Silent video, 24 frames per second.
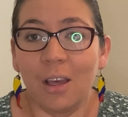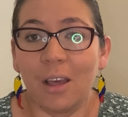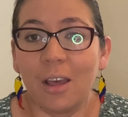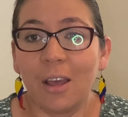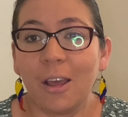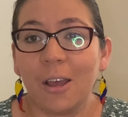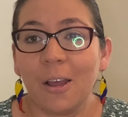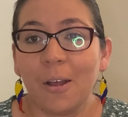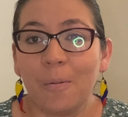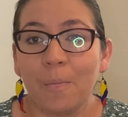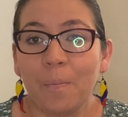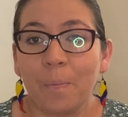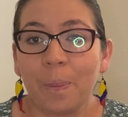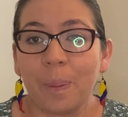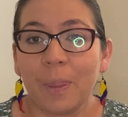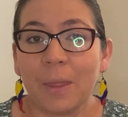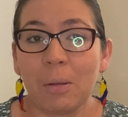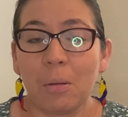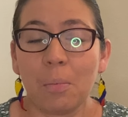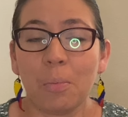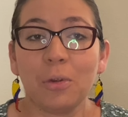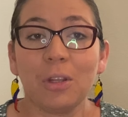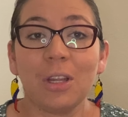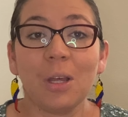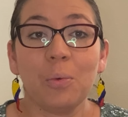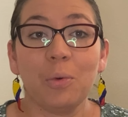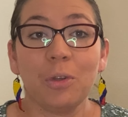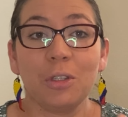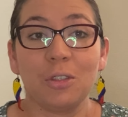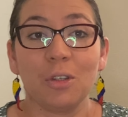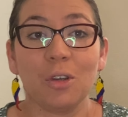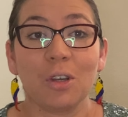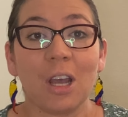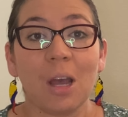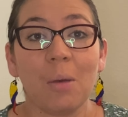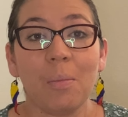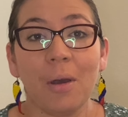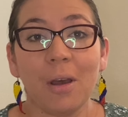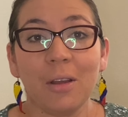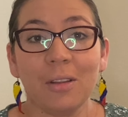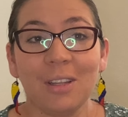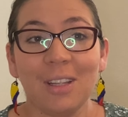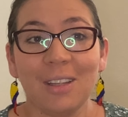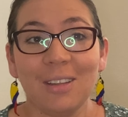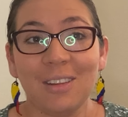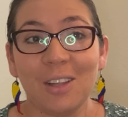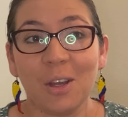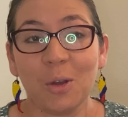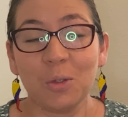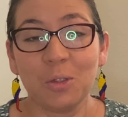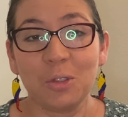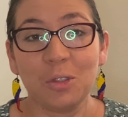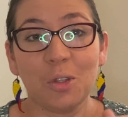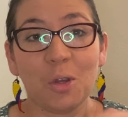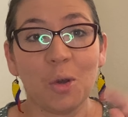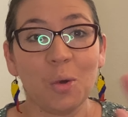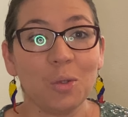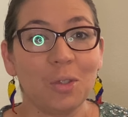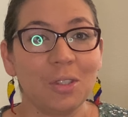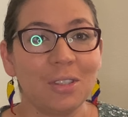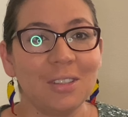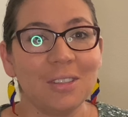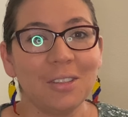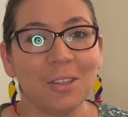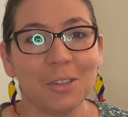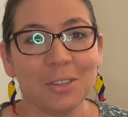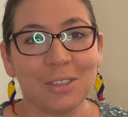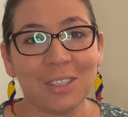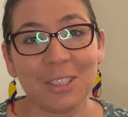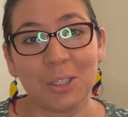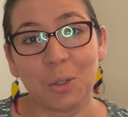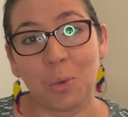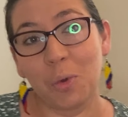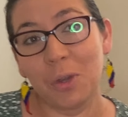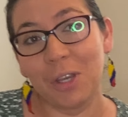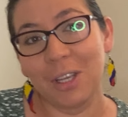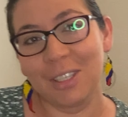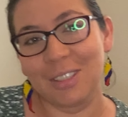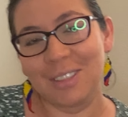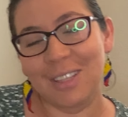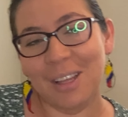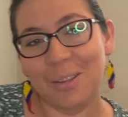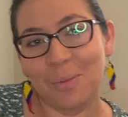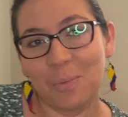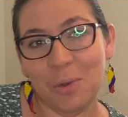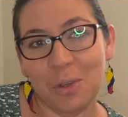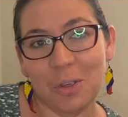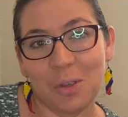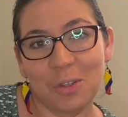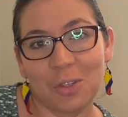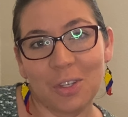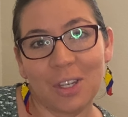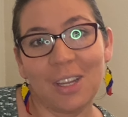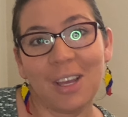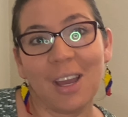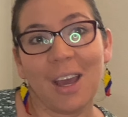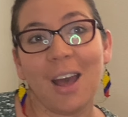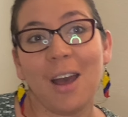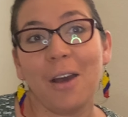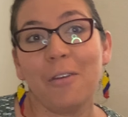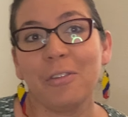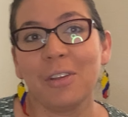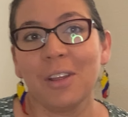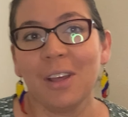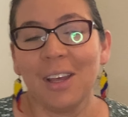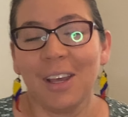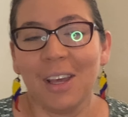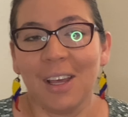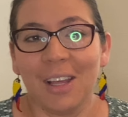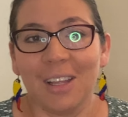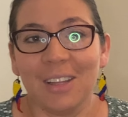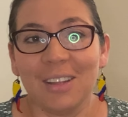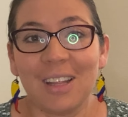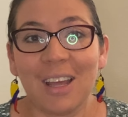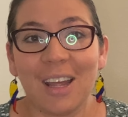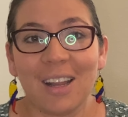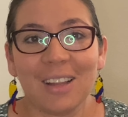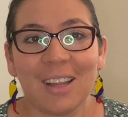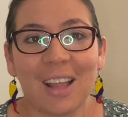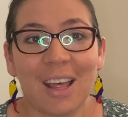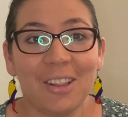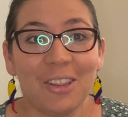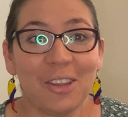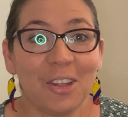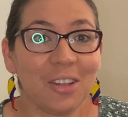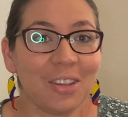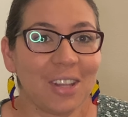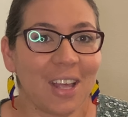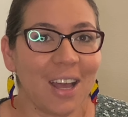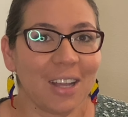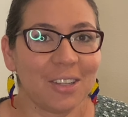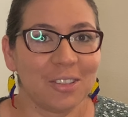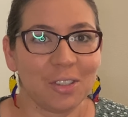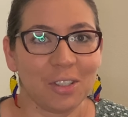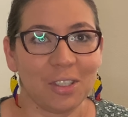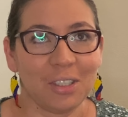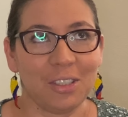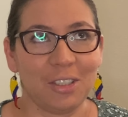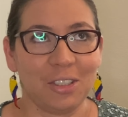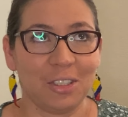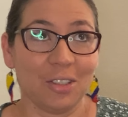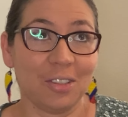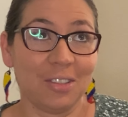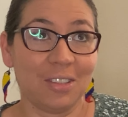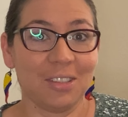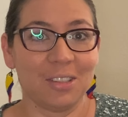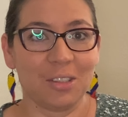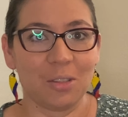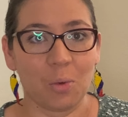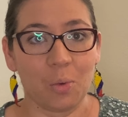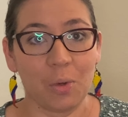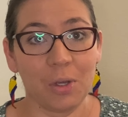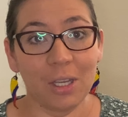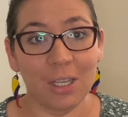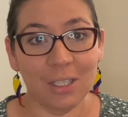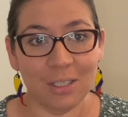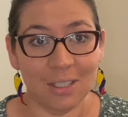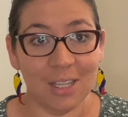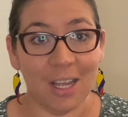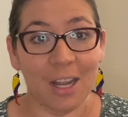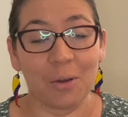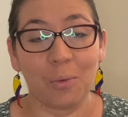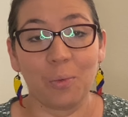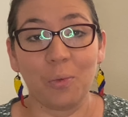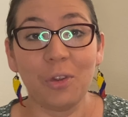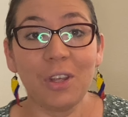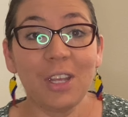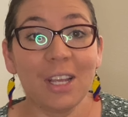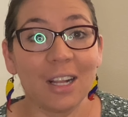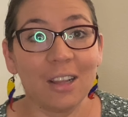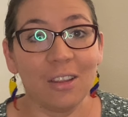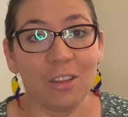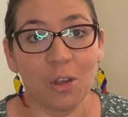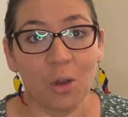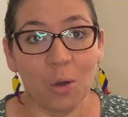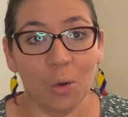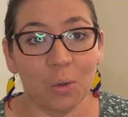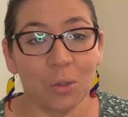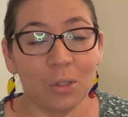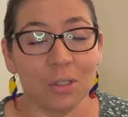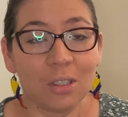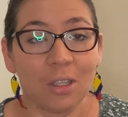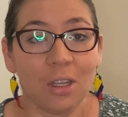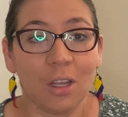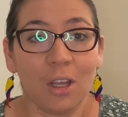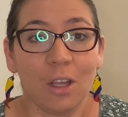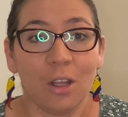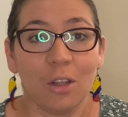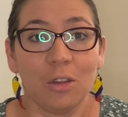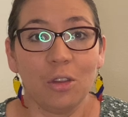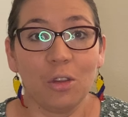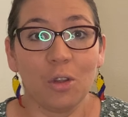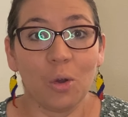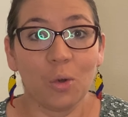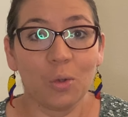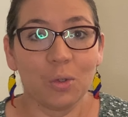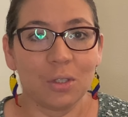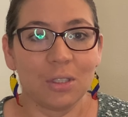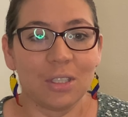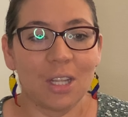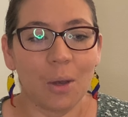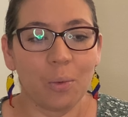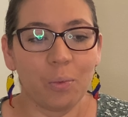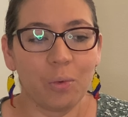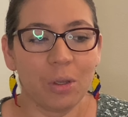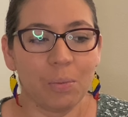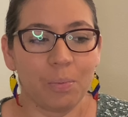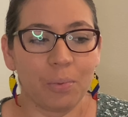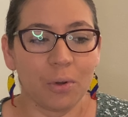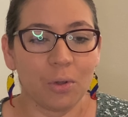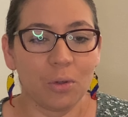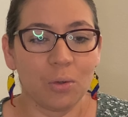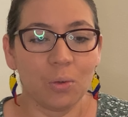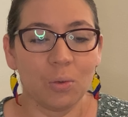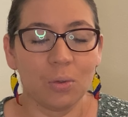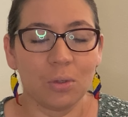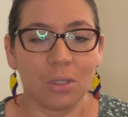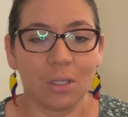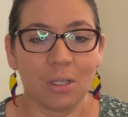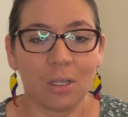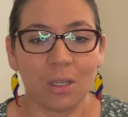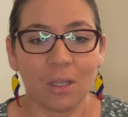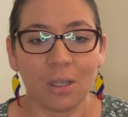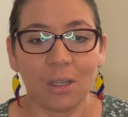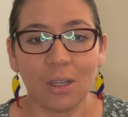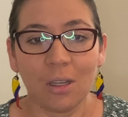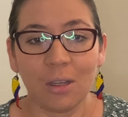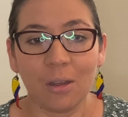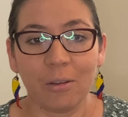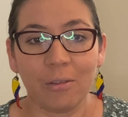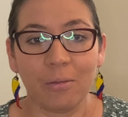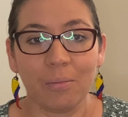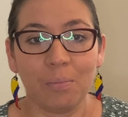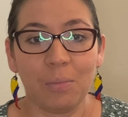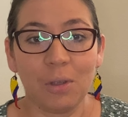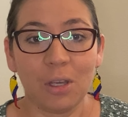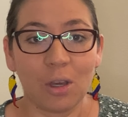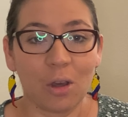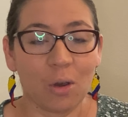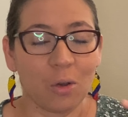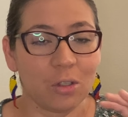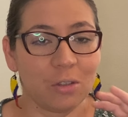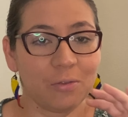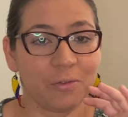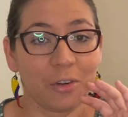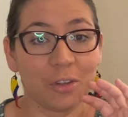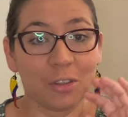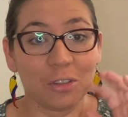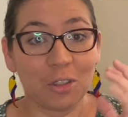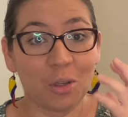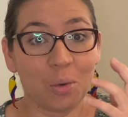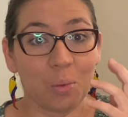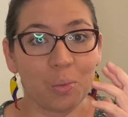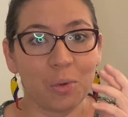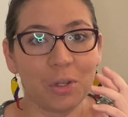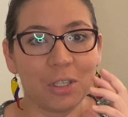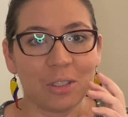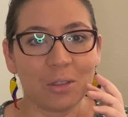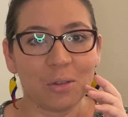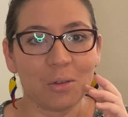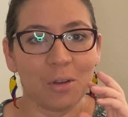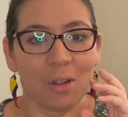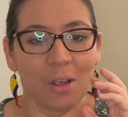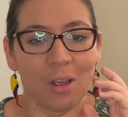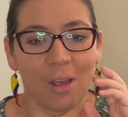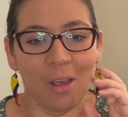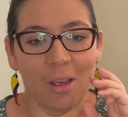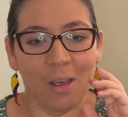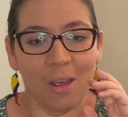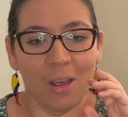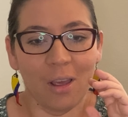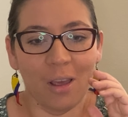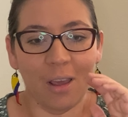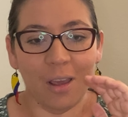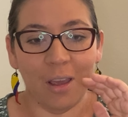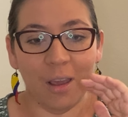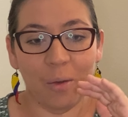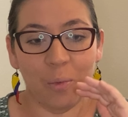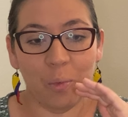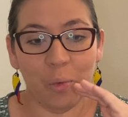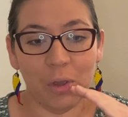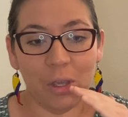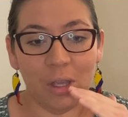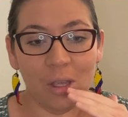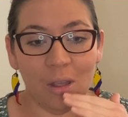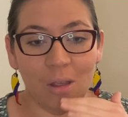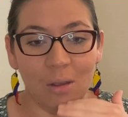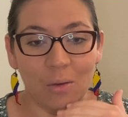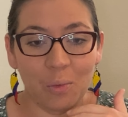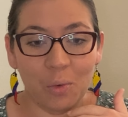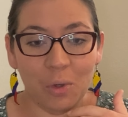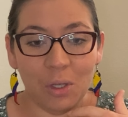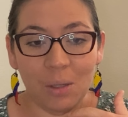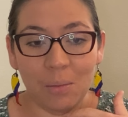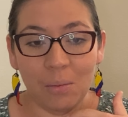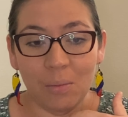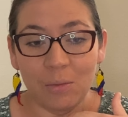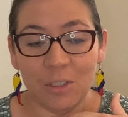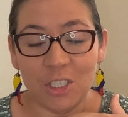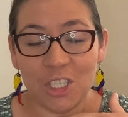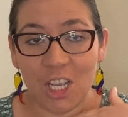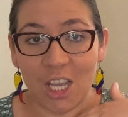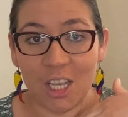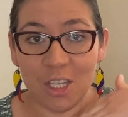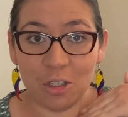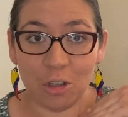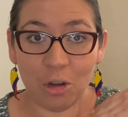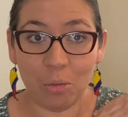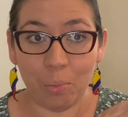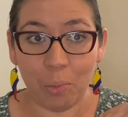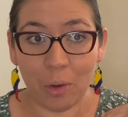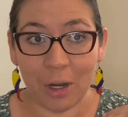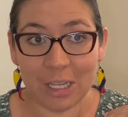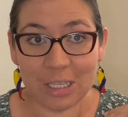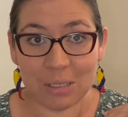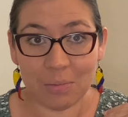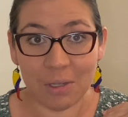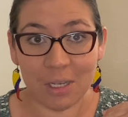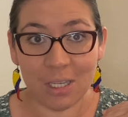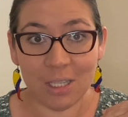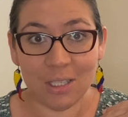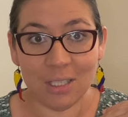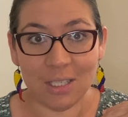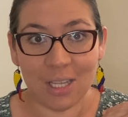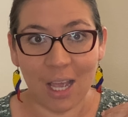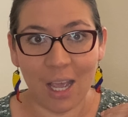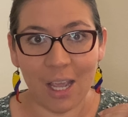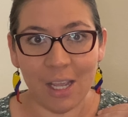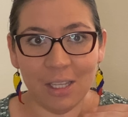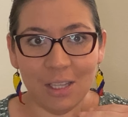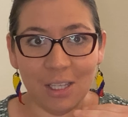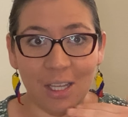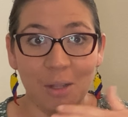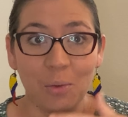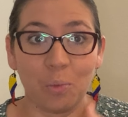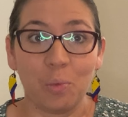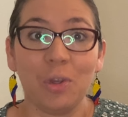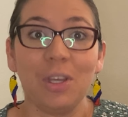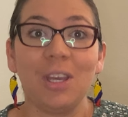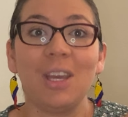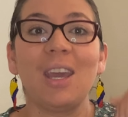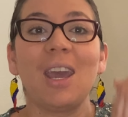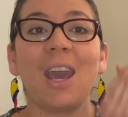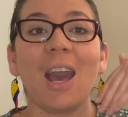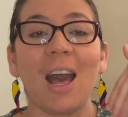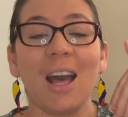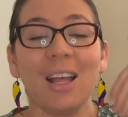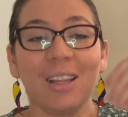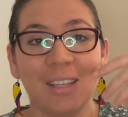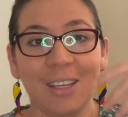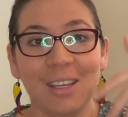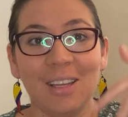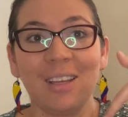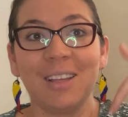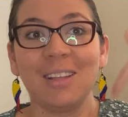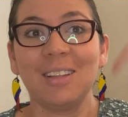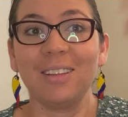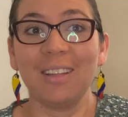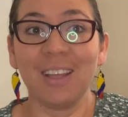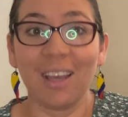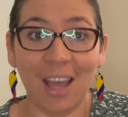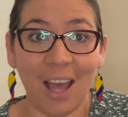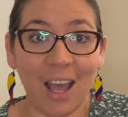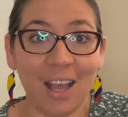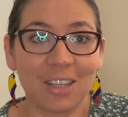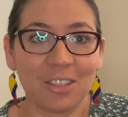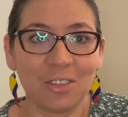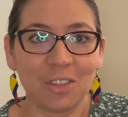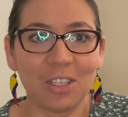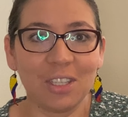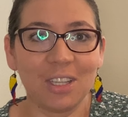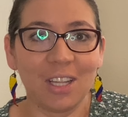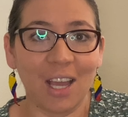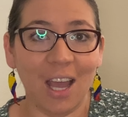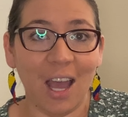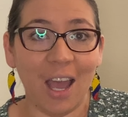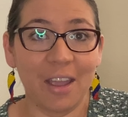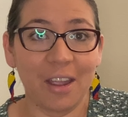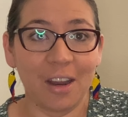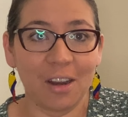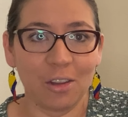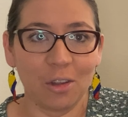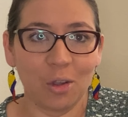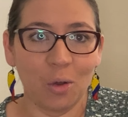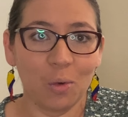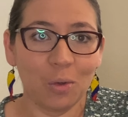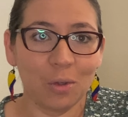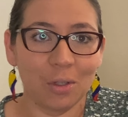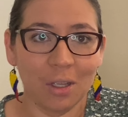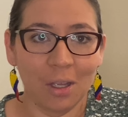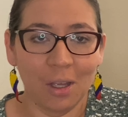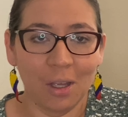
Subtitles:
Remember that we talk about those notes, those squeaks that we usually have, that are not actually just squeaks; they're real notes that we produce because for some reason we changed our placement inside and we got the higher note.